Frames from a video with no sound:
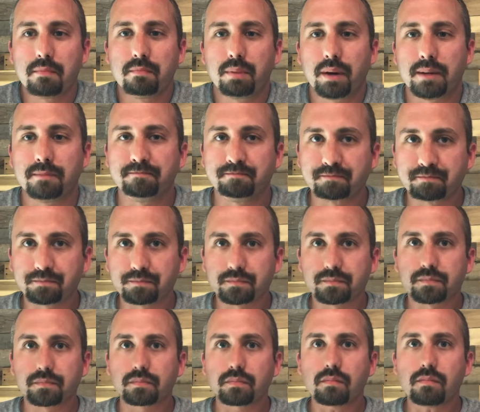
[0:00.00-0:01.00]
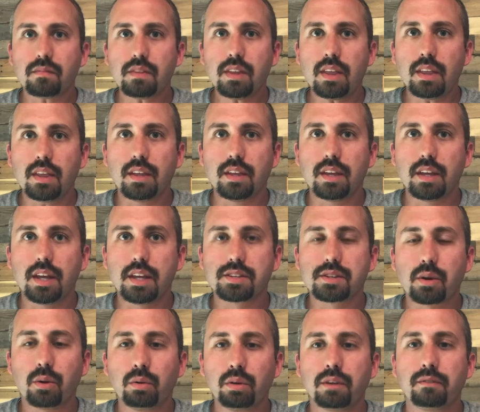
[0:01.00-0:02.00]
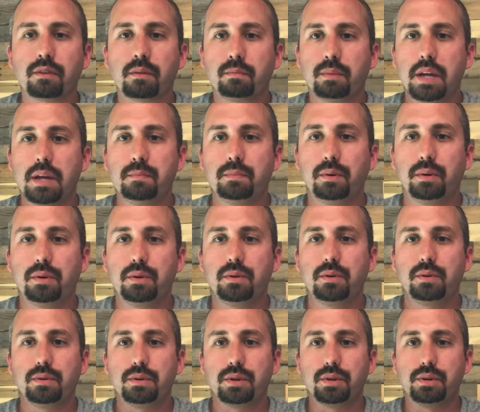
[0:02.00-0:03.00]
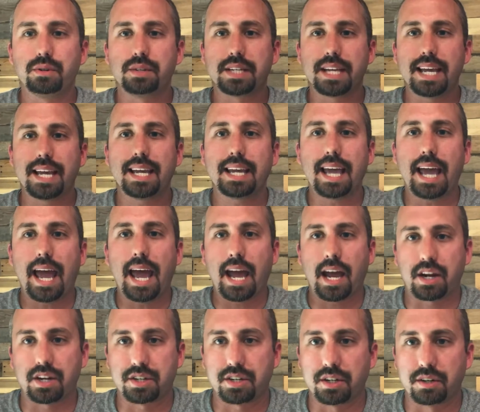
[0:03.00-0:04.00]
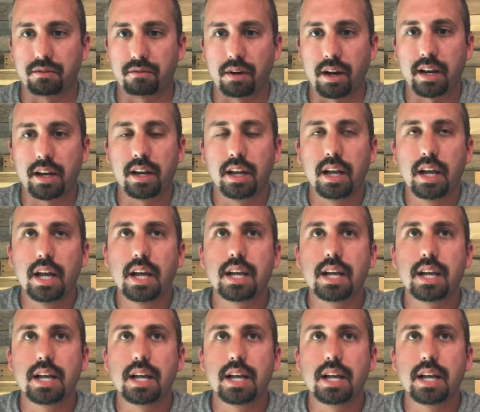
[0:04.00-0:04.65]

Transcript: But it's only for people who take action, right?